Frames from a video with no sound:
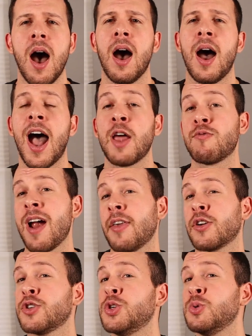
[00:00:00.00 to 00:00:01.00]
Uh, I'd
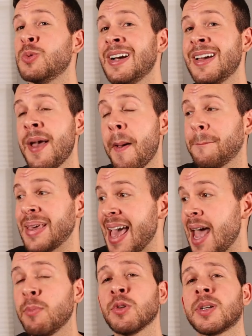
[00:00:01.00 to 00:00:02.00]
rather you
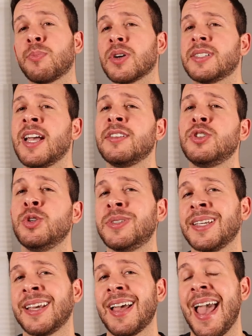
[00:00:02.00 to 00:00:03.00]
be able to present
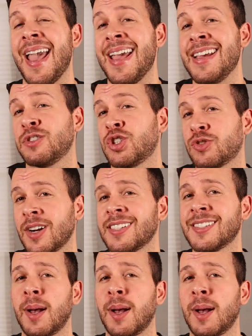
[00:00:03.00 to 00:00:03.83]
using a stress